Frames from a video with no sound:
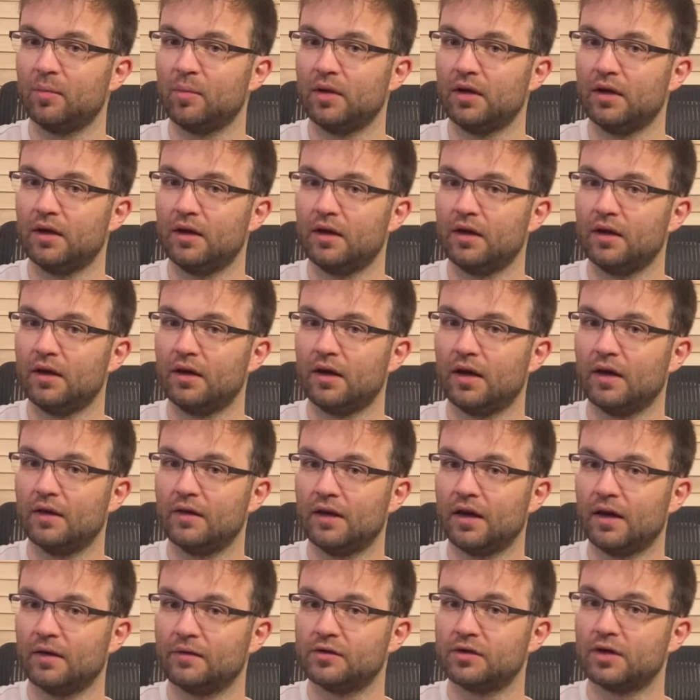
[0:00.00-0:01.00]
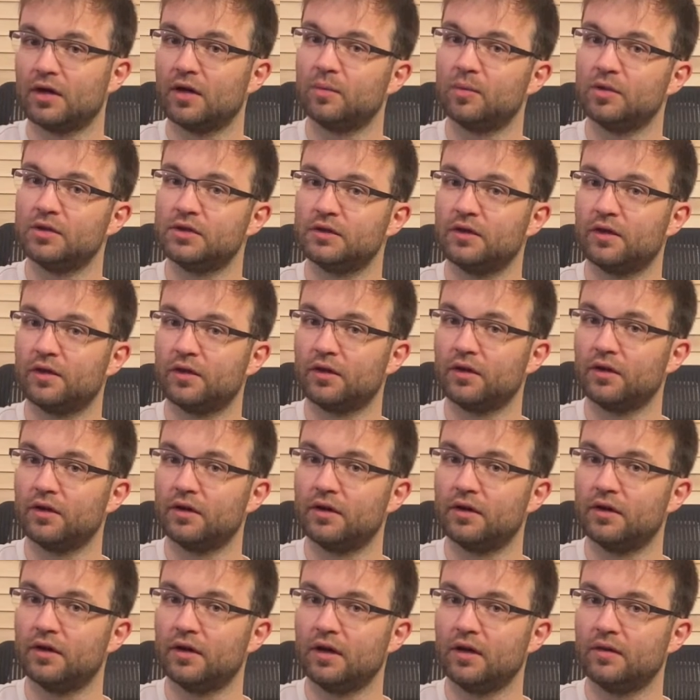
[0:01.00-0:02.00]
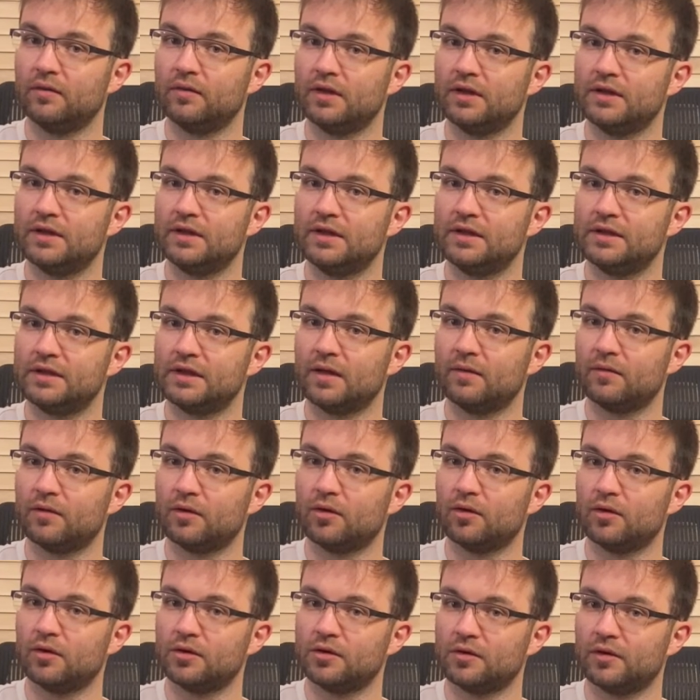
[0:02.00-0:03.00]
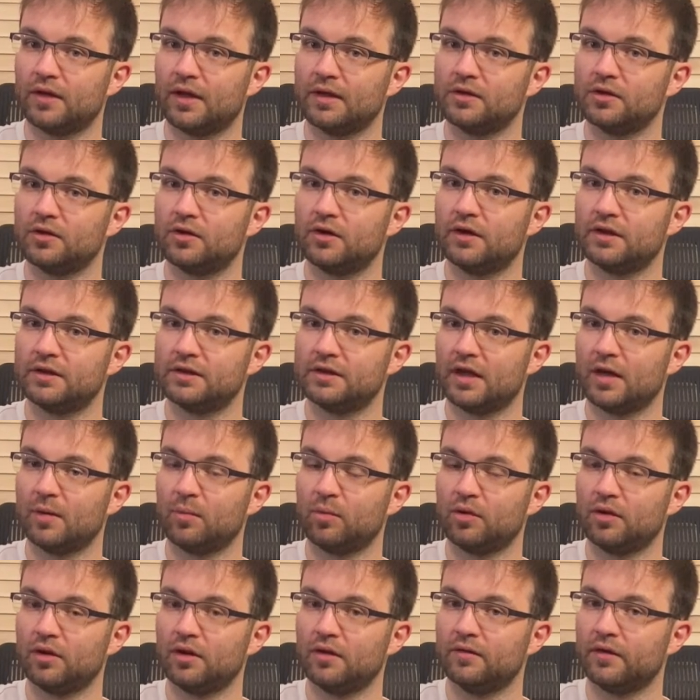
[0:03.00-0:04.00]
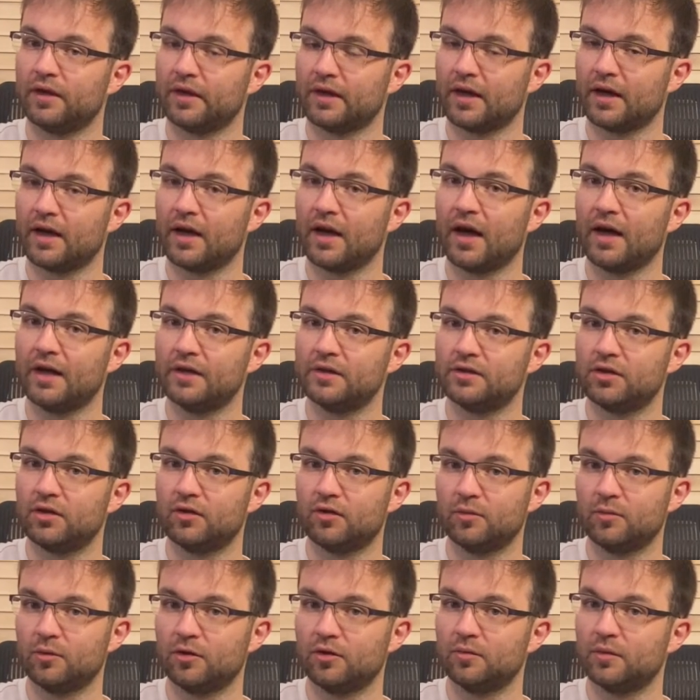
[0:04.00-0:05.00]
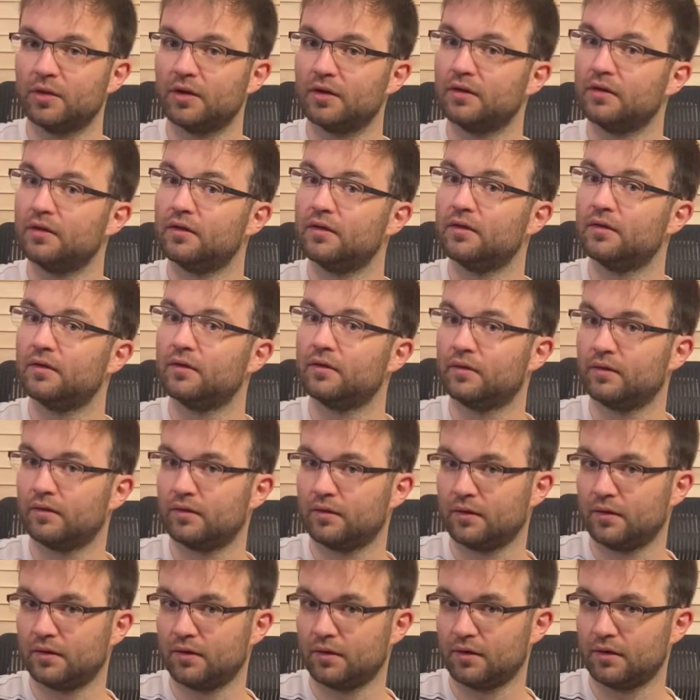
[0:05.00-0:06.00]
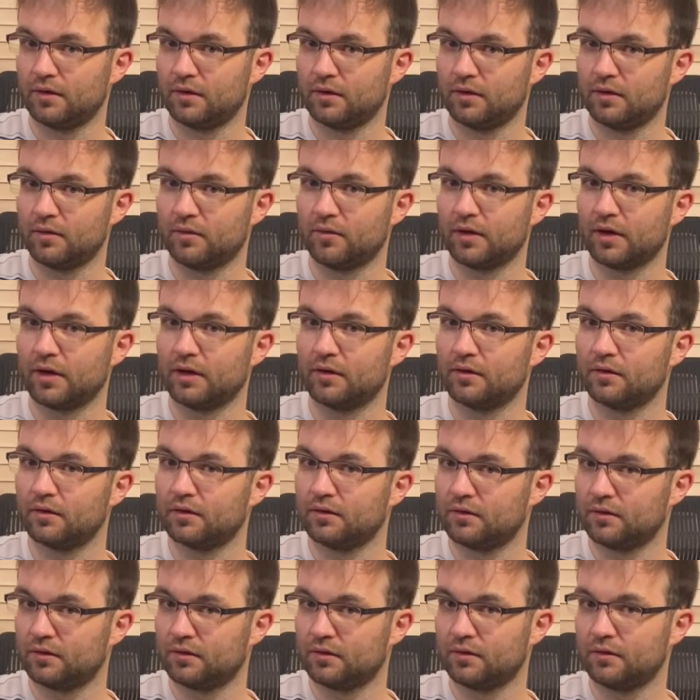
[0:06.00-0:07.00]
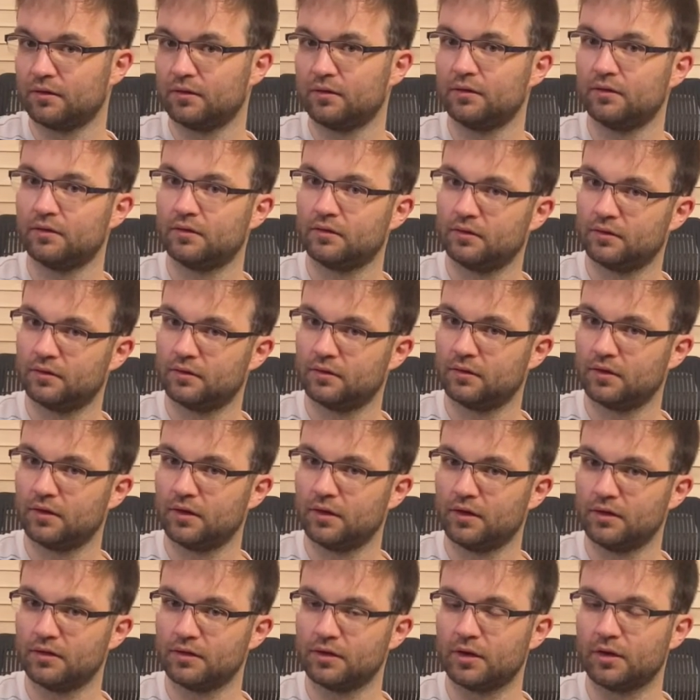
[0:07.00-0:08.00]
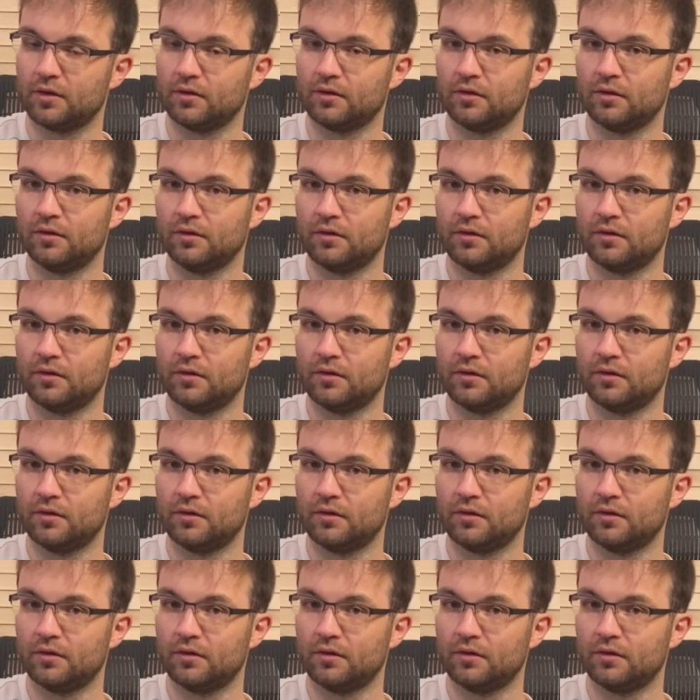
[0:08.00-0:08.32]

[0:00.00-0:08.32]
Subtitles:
and the F sharp is the 3rd of the D7 chord. So that's a good example of like a guide tone movement, right? So.